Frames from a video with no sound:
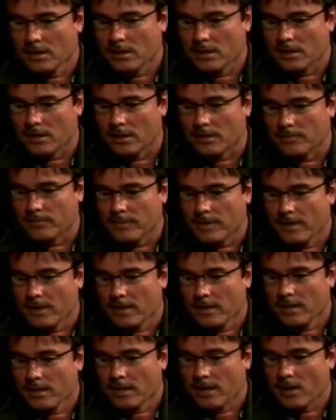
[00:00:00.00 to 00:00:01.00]

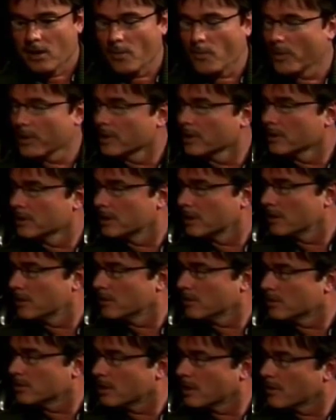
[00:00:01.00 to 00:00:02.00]
I hope we can continue
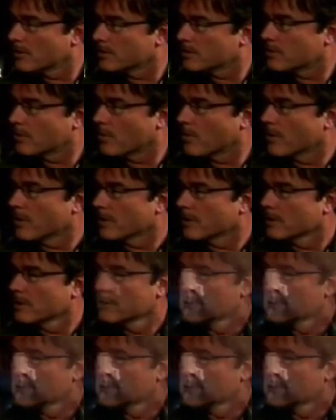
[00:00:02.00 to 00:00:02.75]
to share the story